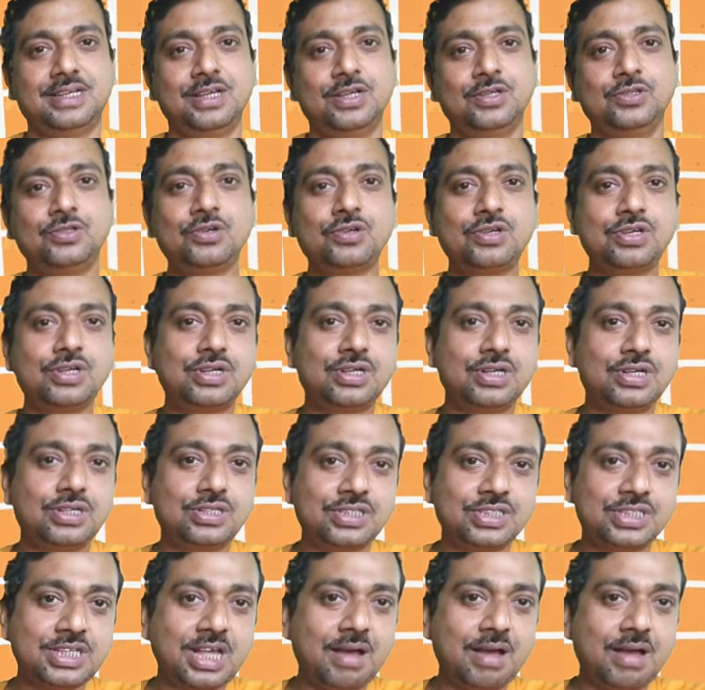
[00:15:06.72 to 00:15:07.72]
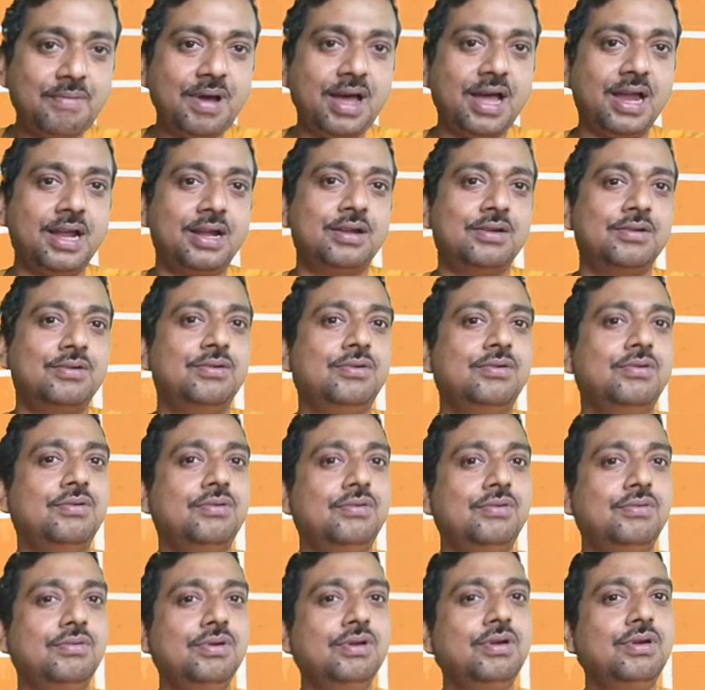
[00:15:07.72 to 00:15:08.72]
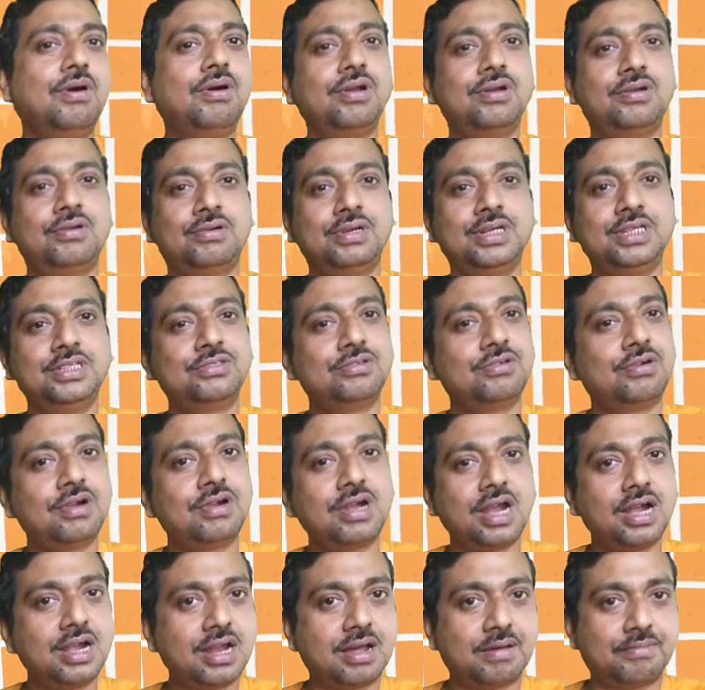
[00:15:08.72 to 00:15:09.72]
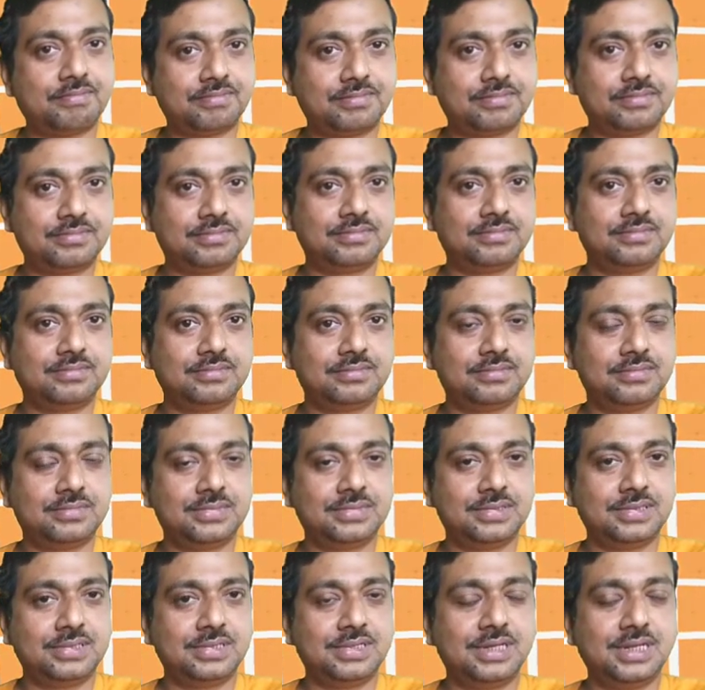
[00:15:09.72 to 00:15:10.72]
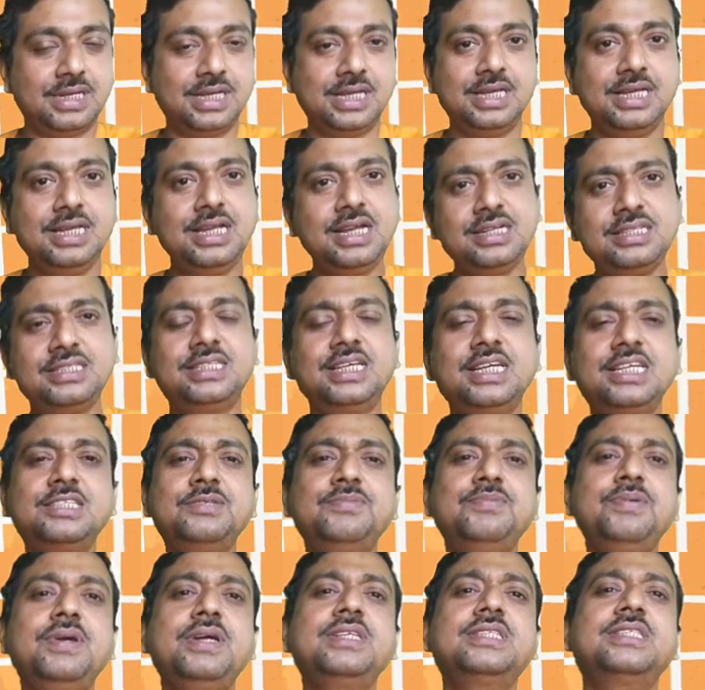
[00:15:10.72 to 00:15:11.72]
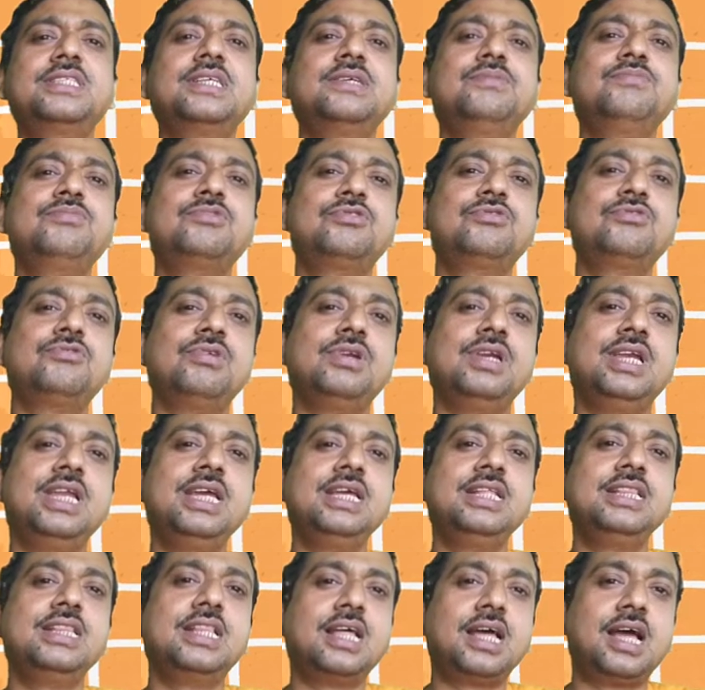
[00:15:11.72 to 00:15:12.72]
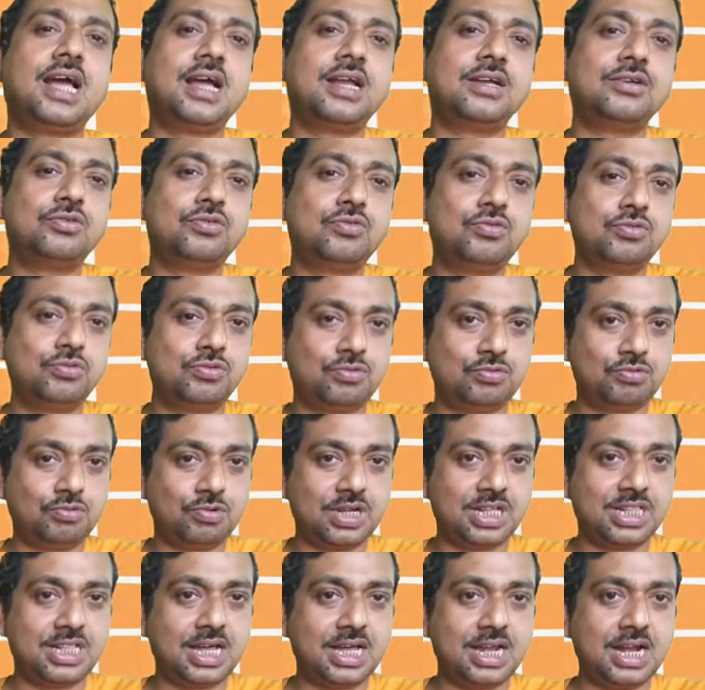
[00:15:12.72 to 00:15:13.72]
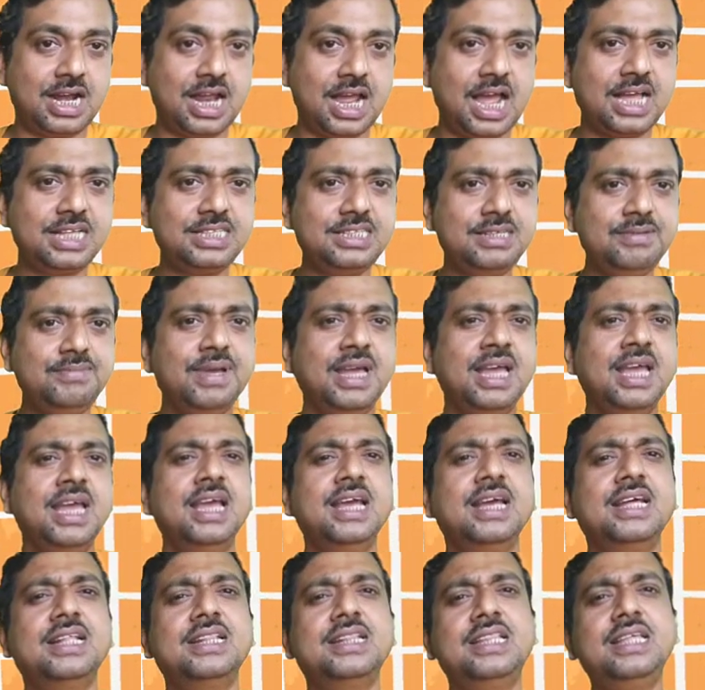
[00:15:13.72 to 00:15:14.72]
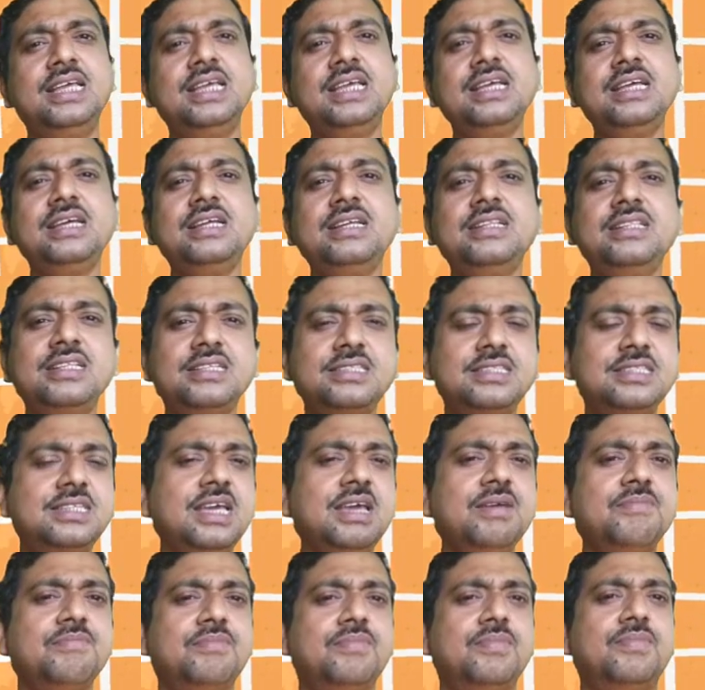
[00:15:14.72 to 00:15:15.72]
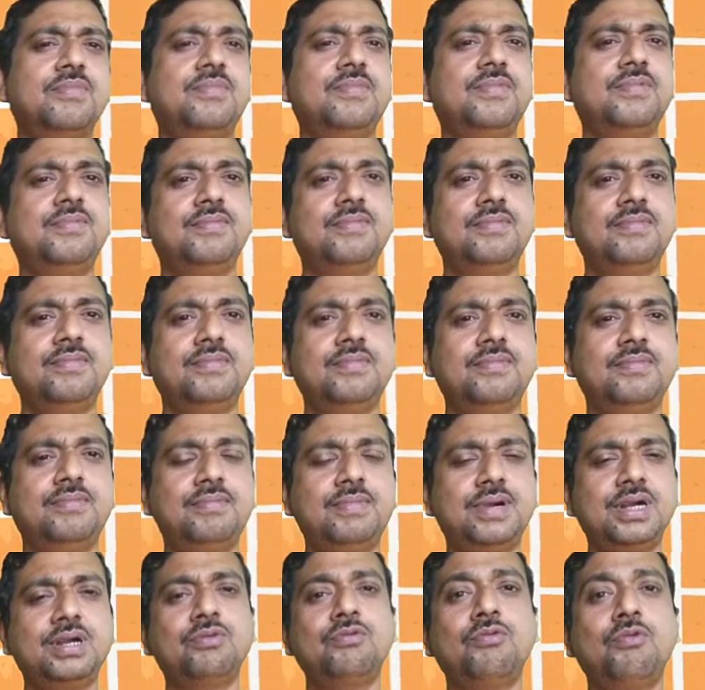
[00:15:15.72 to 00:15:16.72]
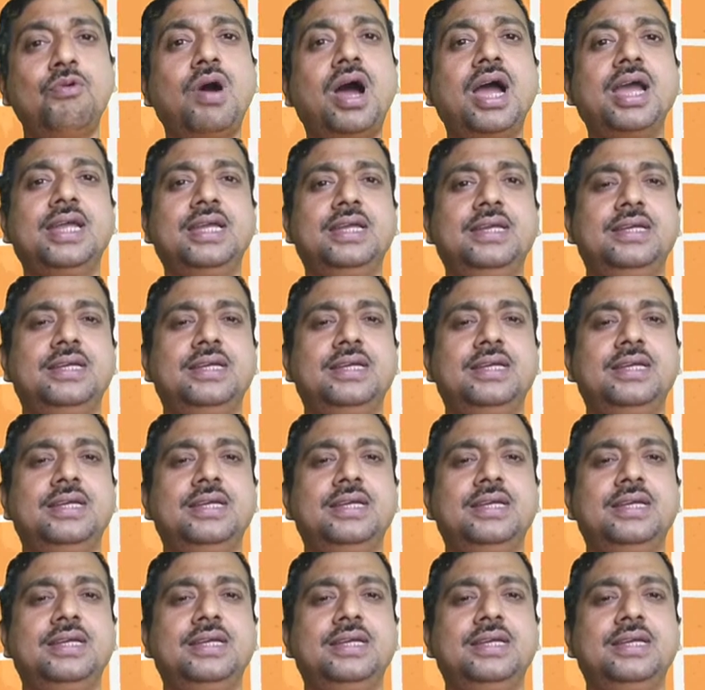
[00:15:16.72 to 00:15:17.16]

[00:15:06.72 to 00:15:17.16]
So summer, we all know, is not autumn. Yet Shakespeare seems to link the two together as if they are the same. But why?